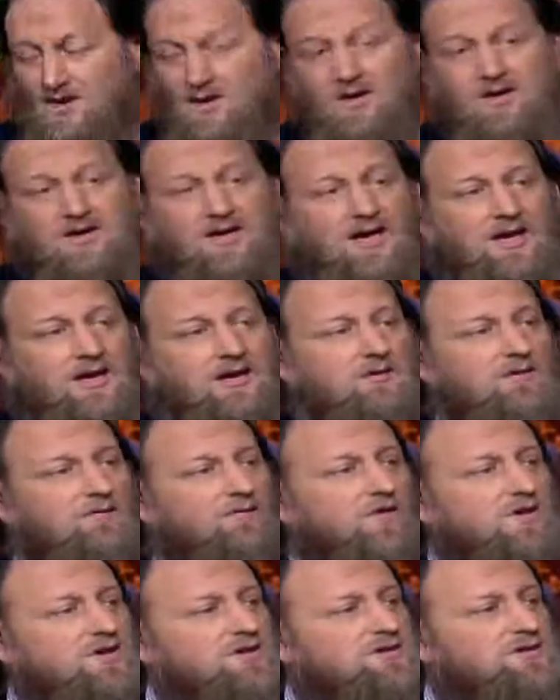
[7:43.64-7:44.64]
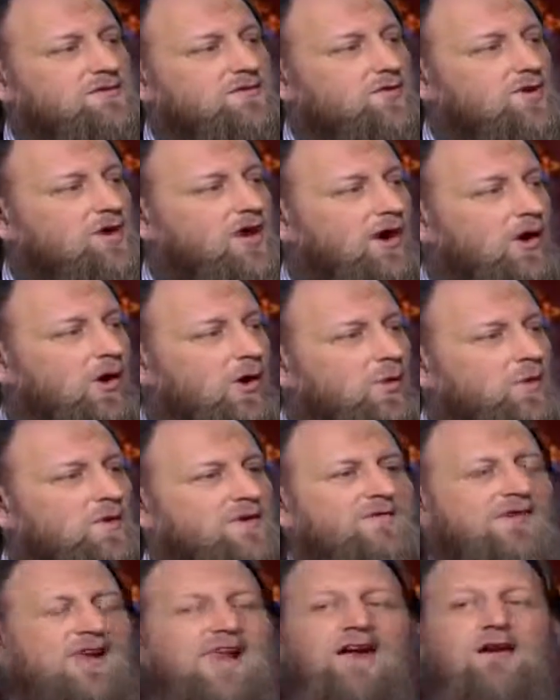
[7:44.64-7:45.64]
Okay, first of all, I hope
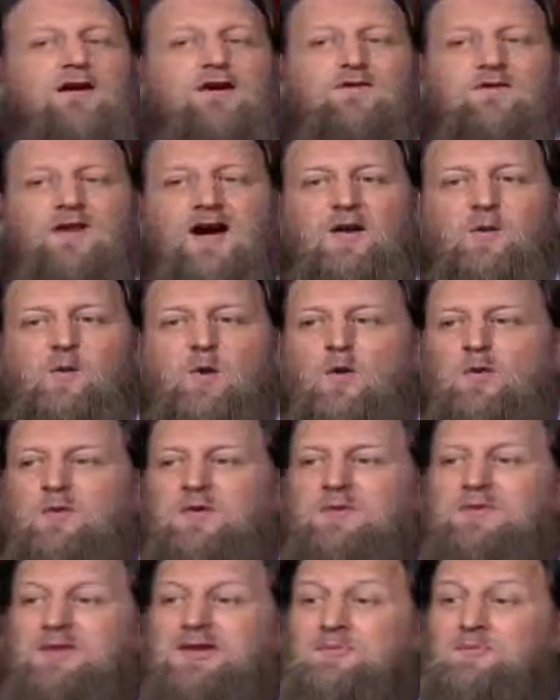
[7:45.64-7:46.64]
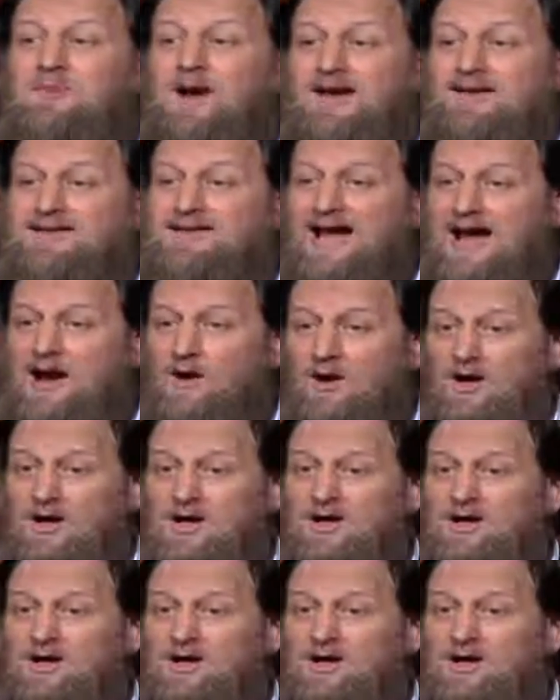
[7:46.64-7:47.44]
we've clarified what we mean by da'wah.